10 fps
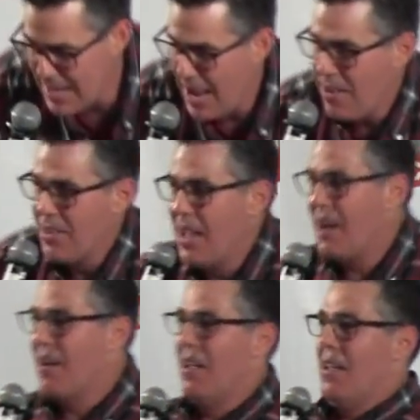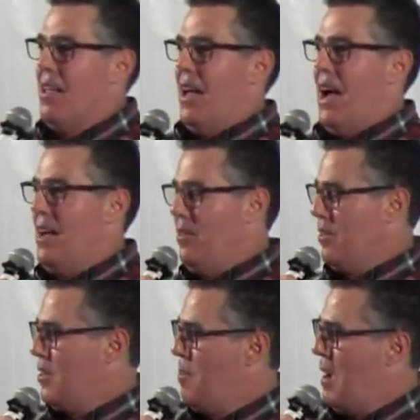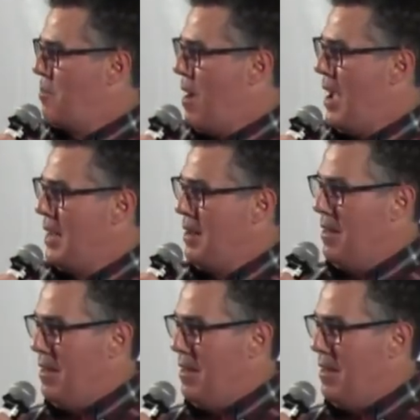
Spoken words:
down there. I look to my right.